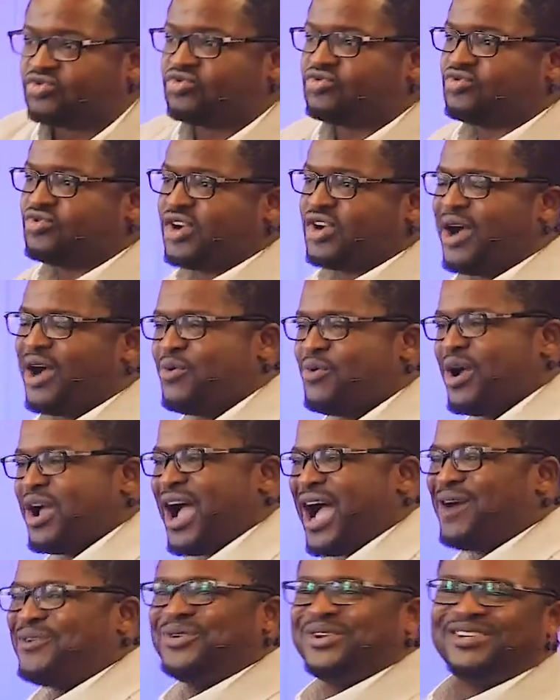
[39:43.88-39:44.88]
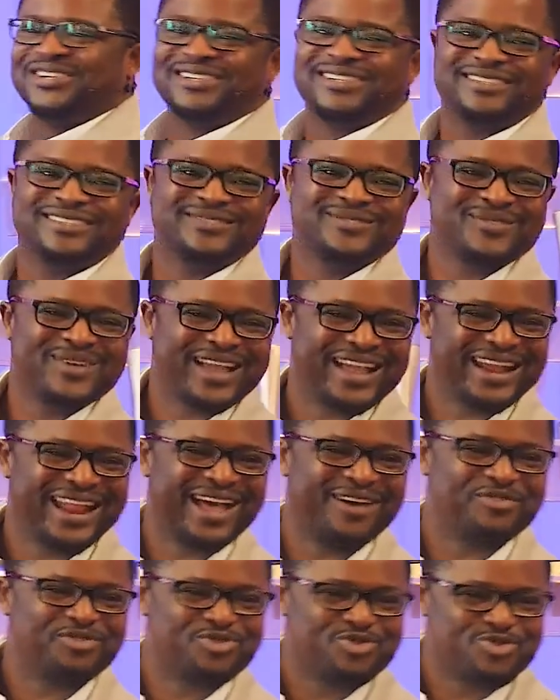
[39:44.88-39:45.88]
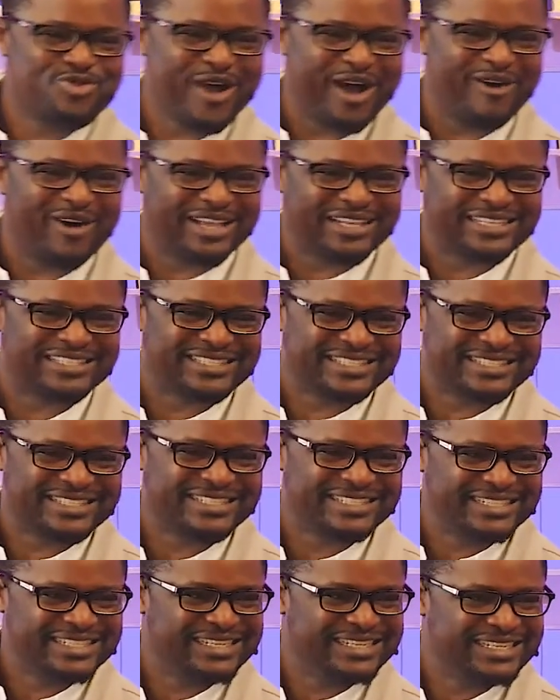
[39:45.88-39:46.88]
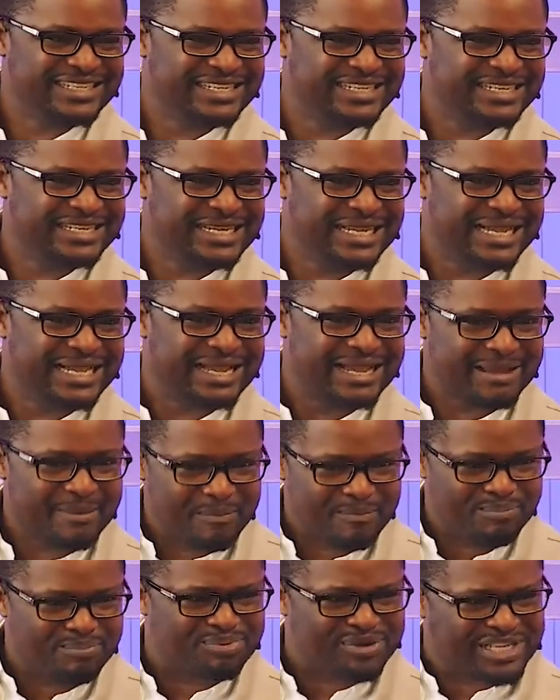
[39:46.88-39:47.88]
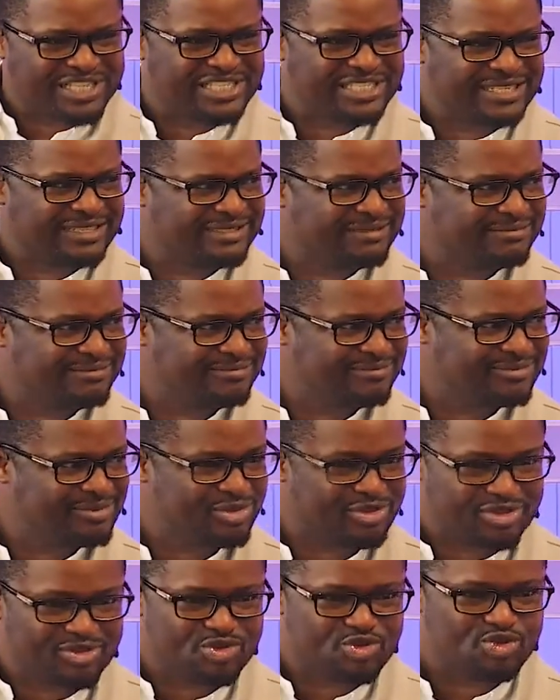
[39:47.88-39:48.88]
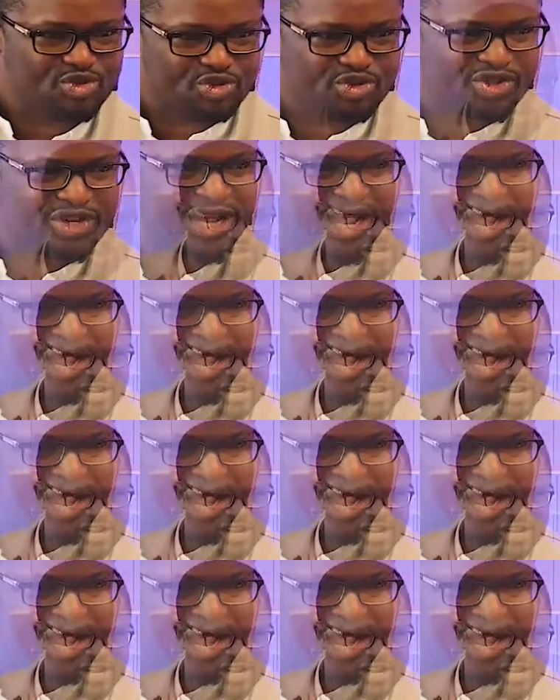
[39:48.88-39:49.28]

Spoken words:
It's too. I wish we can have 2 hours preaching, 2